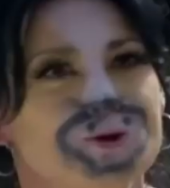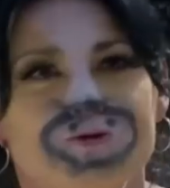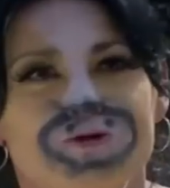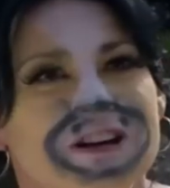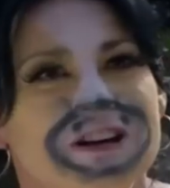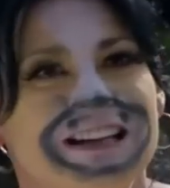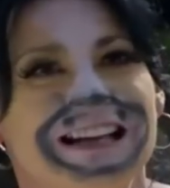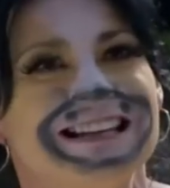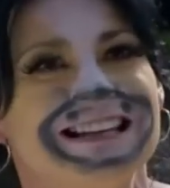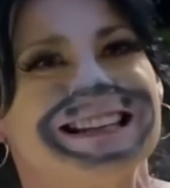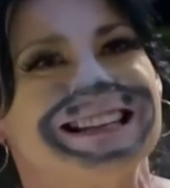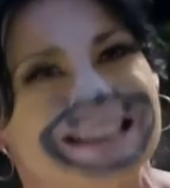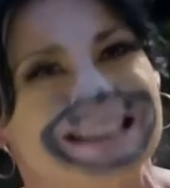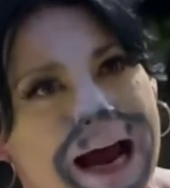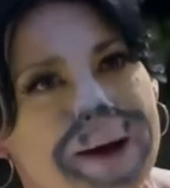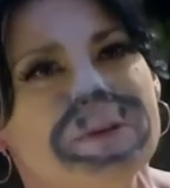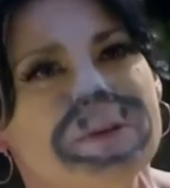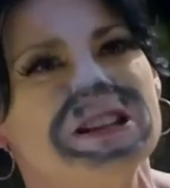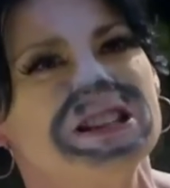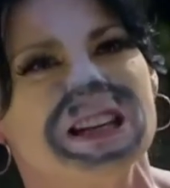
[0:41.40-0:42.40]
don't realise the
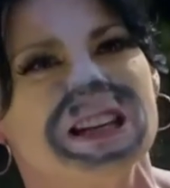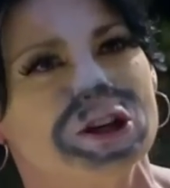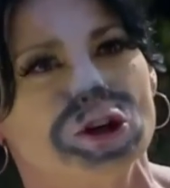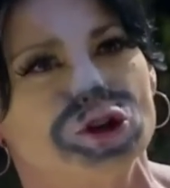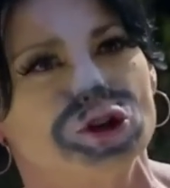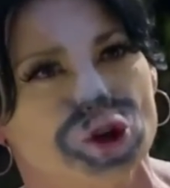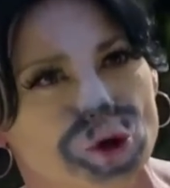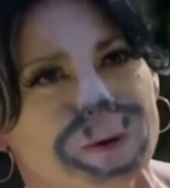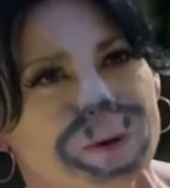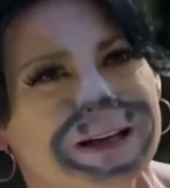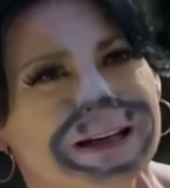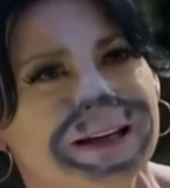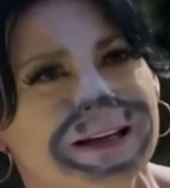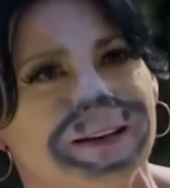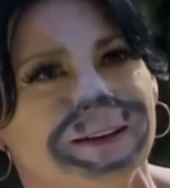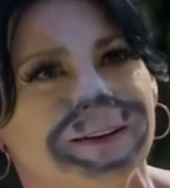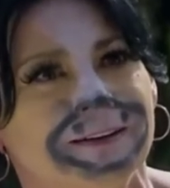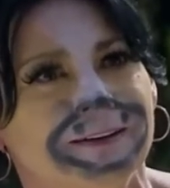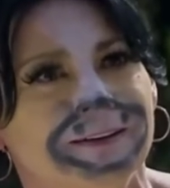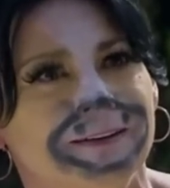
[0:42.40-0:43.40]
damage that you're doing.
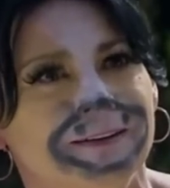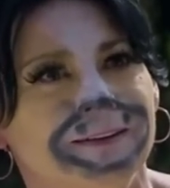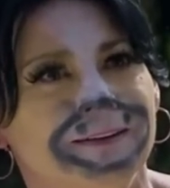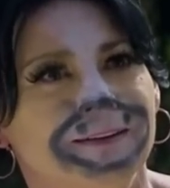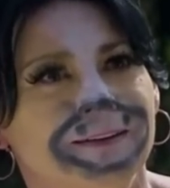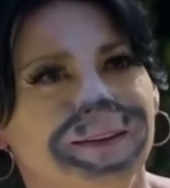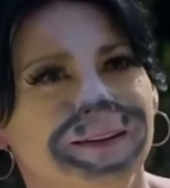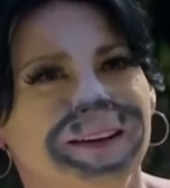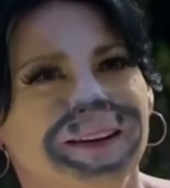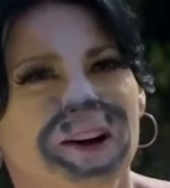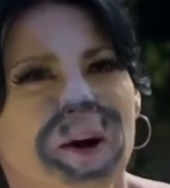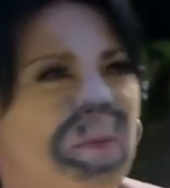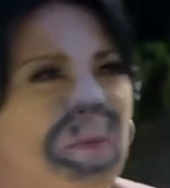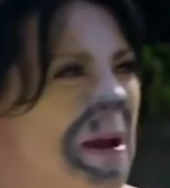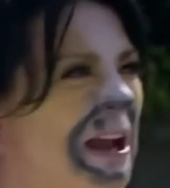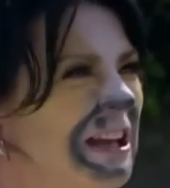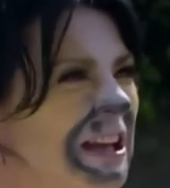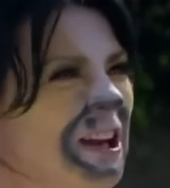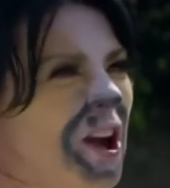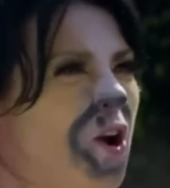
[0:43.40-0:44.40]
You know,
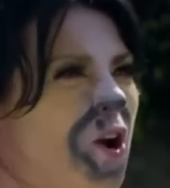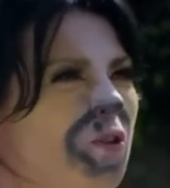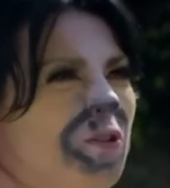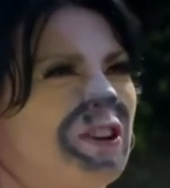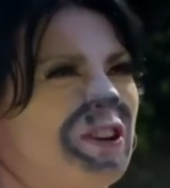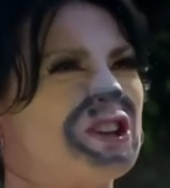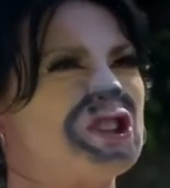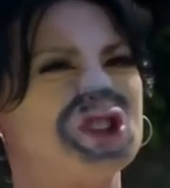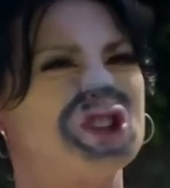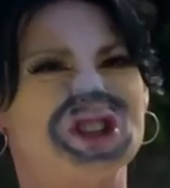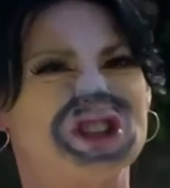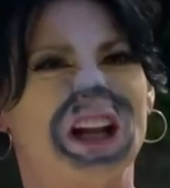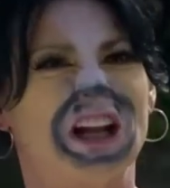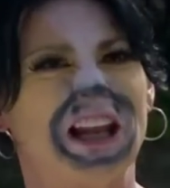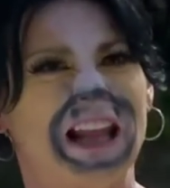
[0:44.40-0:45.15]
making it out like it's just